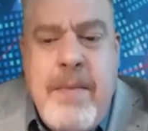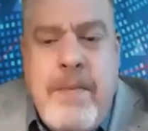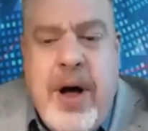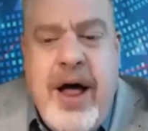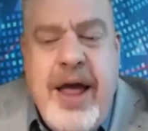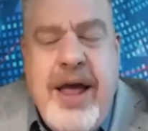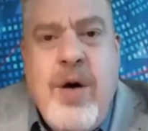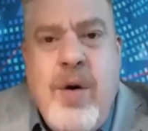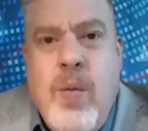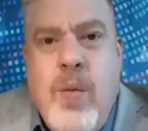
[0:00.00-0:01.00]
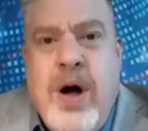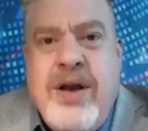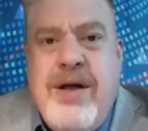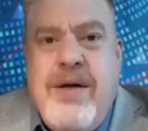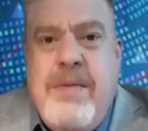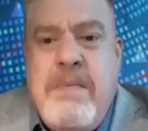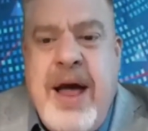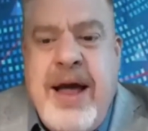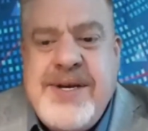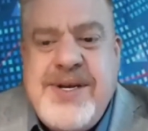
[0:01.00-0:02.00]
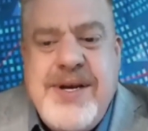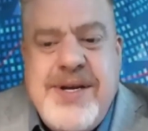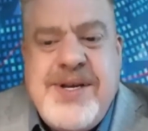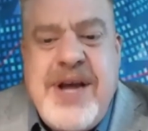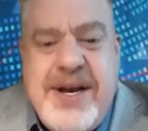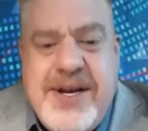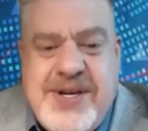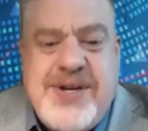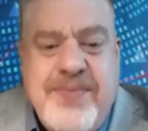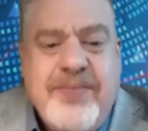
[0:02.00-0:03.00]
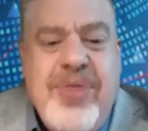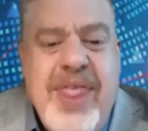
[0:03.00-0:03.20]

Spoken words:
buying what makes sense.